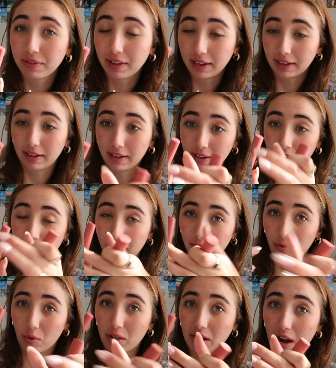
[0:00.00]
like
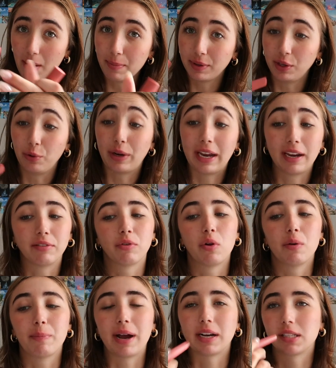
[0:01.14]
roll it up, you can't roll
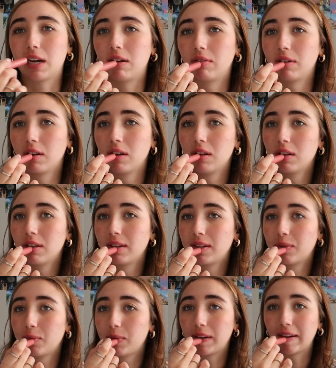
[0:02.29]
it back down
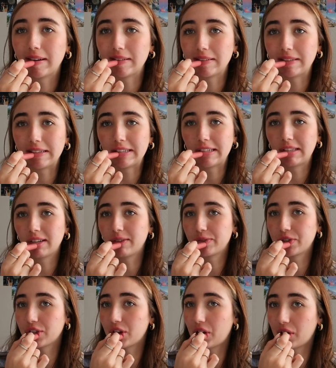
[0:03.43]
because it's so
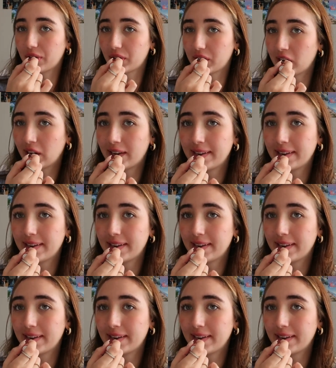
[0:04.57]
soft.